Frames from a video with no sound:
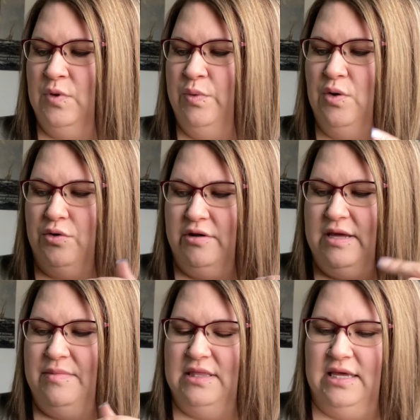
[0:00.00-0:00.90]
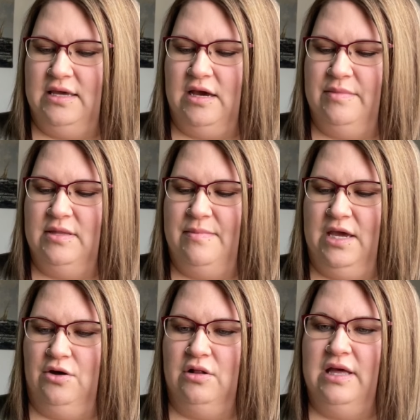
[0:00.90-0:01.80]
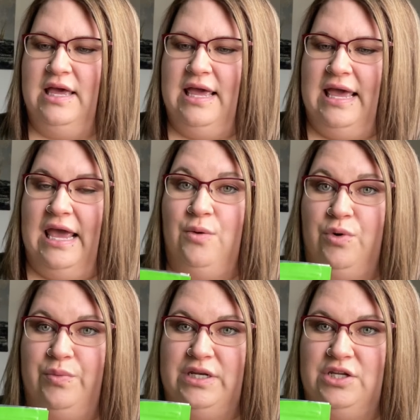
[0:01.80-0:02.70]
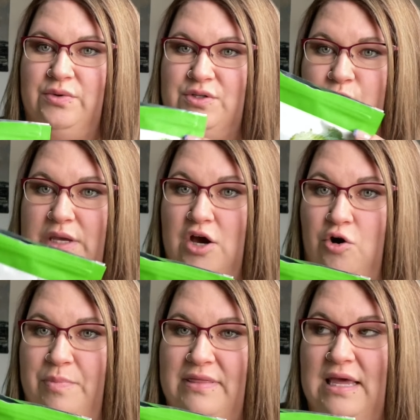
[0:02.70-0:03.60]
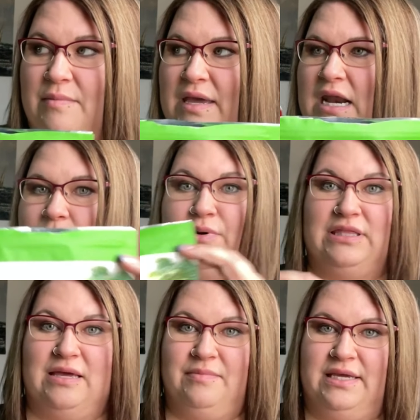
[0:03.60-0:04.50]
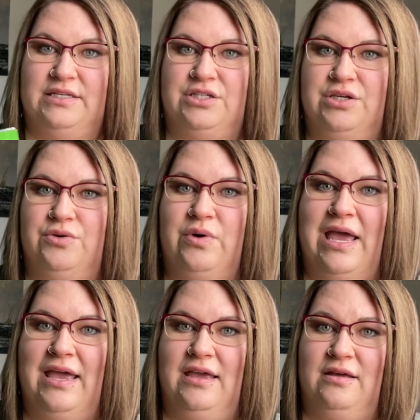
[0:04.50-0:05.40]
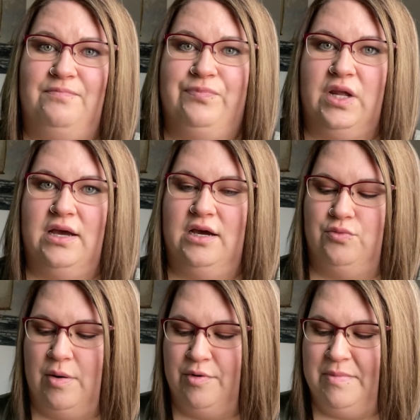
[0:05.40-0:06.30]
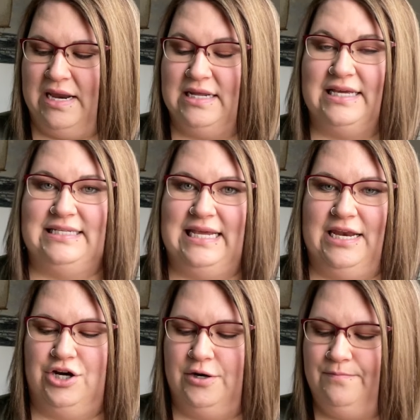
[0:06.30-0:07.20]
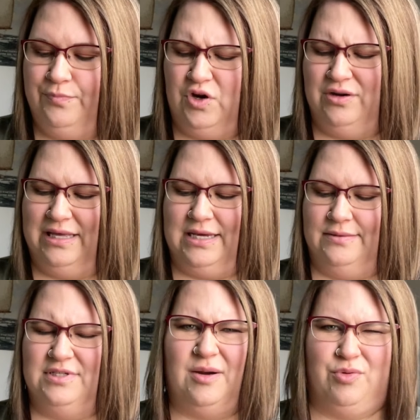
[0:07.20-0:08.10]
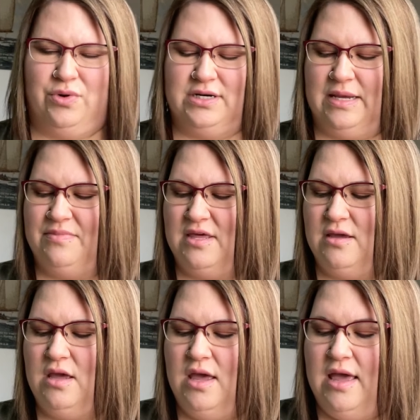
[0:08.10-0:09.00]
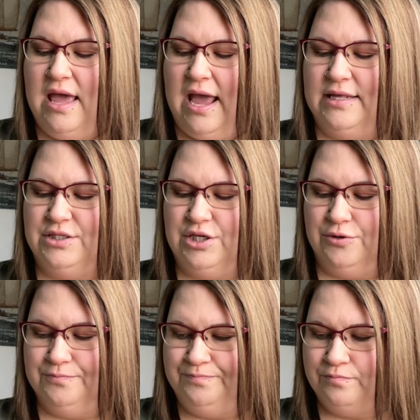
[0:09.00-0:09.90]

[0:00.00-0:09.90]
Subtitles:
order them and they come in the mail. And what we do is we open them and I put them into a Rubbermaid container, or like a Tupperware type thing. And so